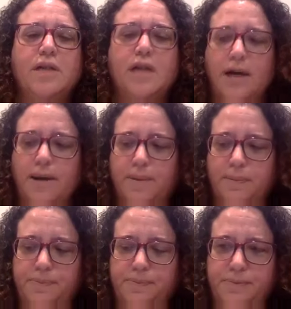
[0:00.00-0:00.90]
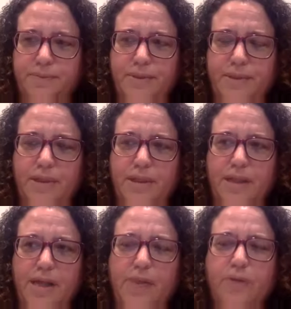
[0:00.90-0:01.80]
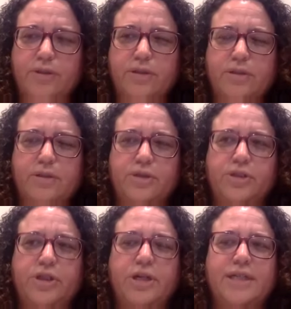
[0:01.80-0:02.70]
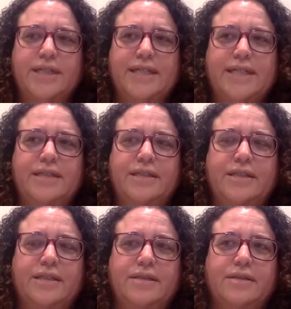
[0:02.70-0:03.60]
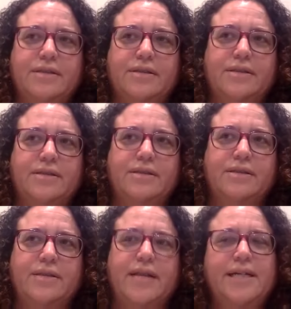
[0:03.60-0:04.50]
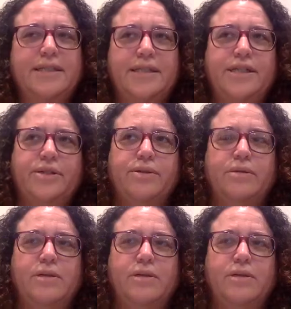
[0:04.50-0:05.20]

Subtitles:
And those dark days, they continue.